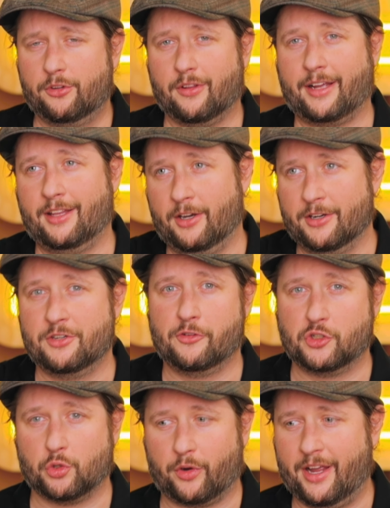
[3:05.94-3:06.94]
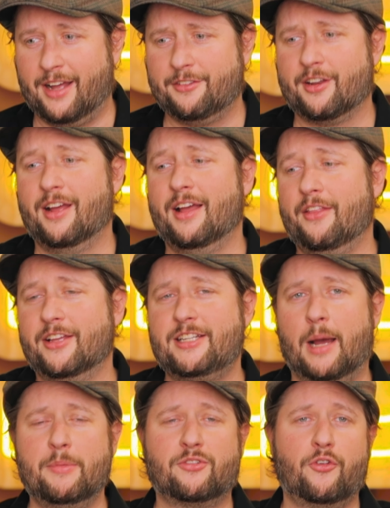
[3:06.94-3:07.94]
like the individual guest. This tab
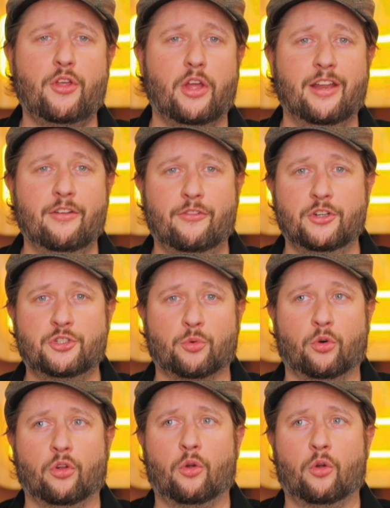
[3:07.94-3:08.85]
is for the individual